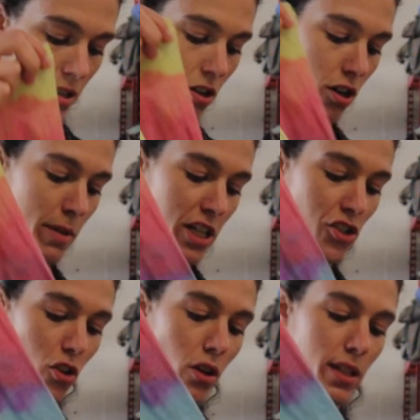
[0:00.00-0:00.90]
You're gonna make
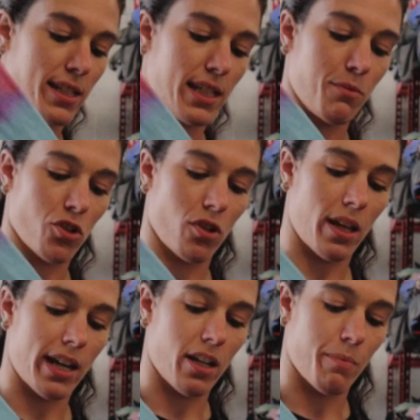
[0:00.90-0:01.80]
sure all the seams are
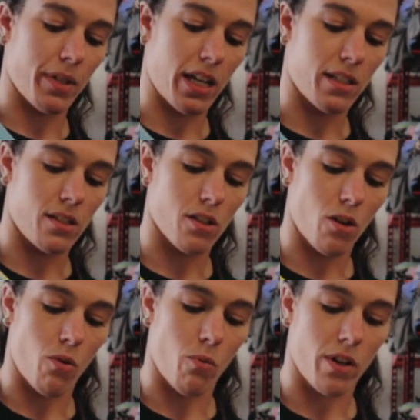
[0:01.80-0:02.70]
lined up again.
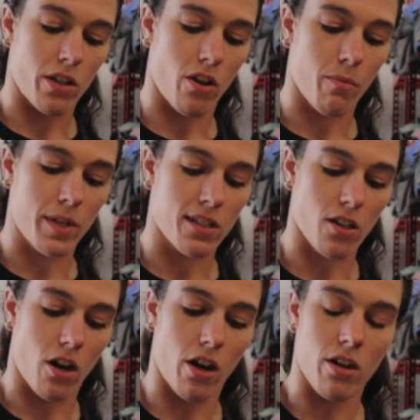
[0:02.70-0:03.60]
So where the armpits
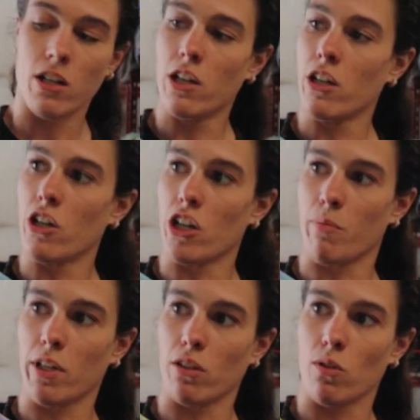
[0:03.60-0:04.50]
are, you're gonna
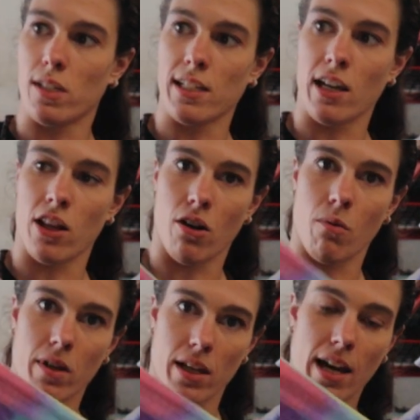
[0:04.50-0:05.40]
bring those together.
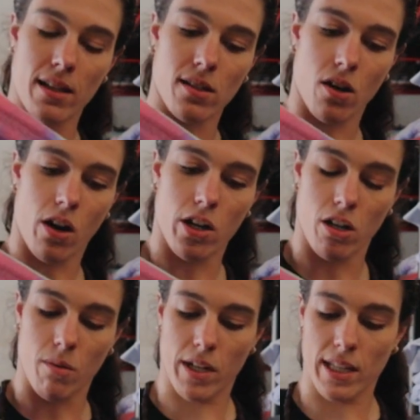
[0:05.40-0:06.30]
Where the ends are, you're
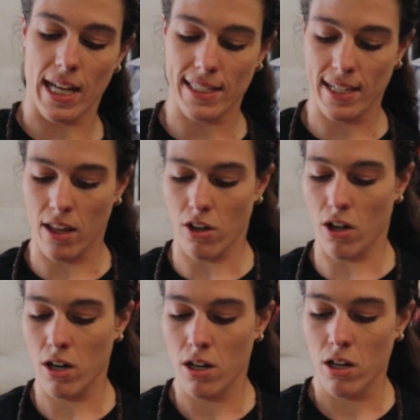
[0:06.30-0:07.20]
gonna bring that together.
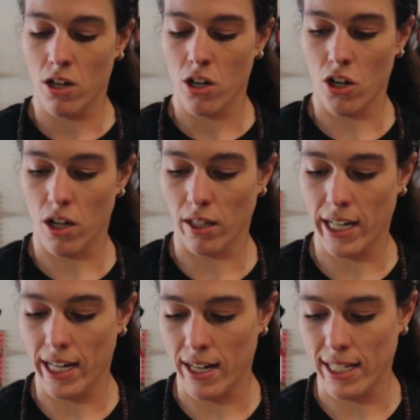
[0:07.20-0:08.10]
You're gonna
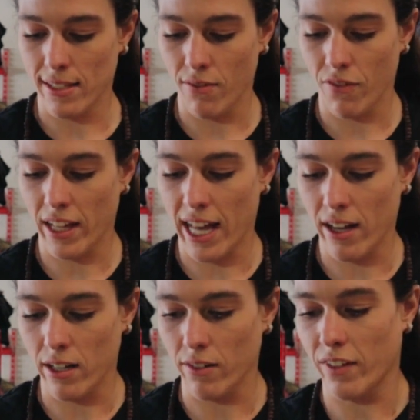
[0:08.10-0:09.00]
lay it nice and flat
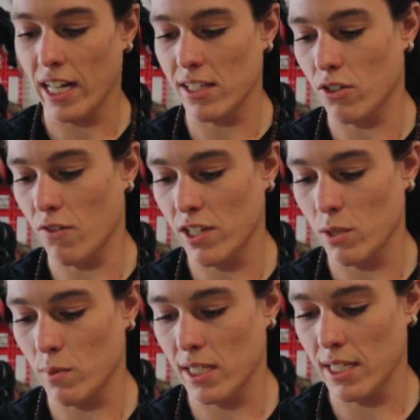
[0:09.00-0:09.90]
on a flat surface
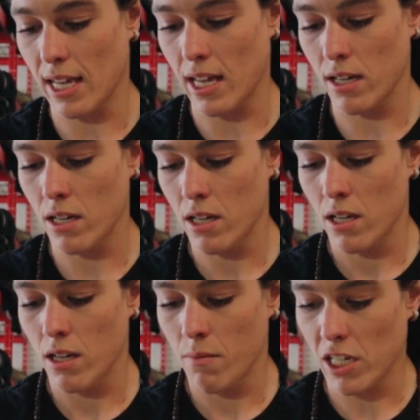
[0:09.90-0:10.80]
once again.
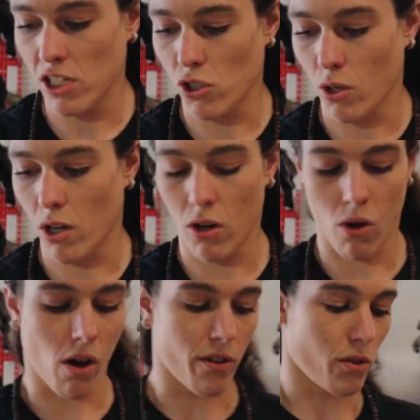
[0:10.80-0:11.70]
Make sure
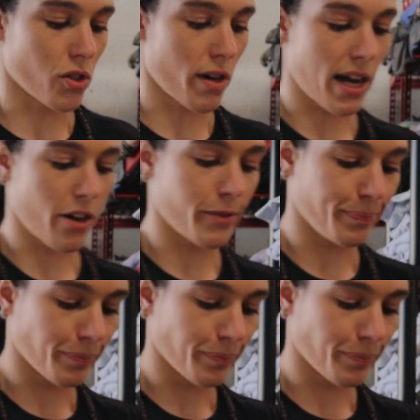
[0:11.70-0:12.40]
all those are out.